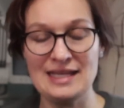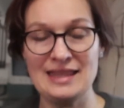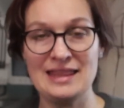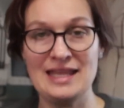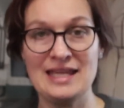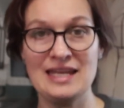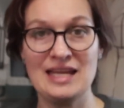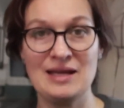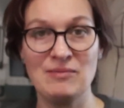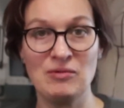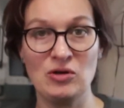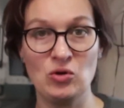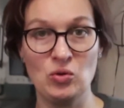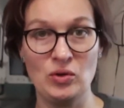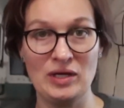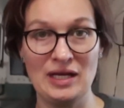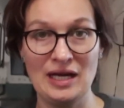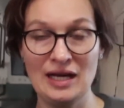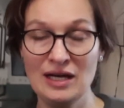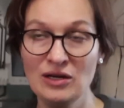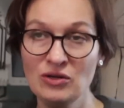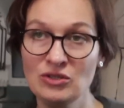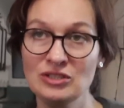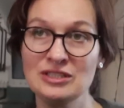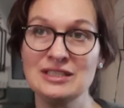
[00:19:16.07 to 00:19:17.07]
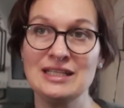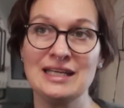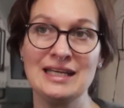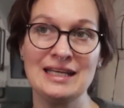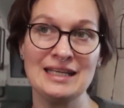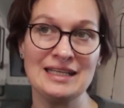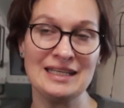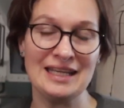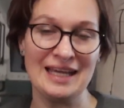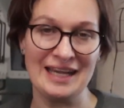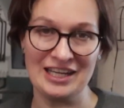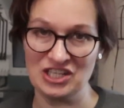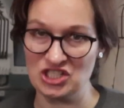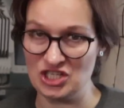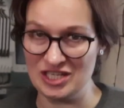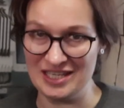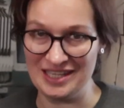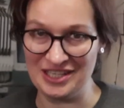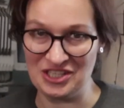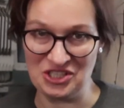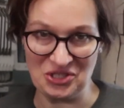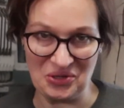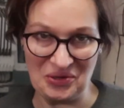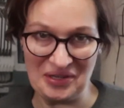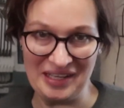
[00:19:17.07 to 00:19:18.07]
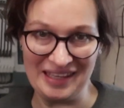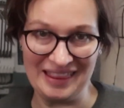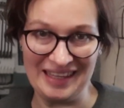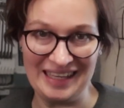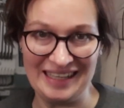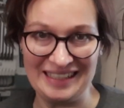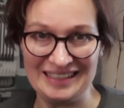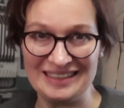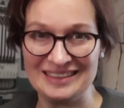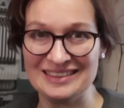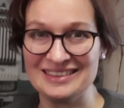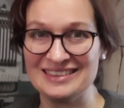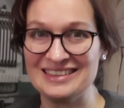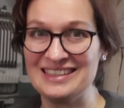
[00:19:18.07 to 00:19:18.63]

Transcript: and then I'm going out and actually enjoying that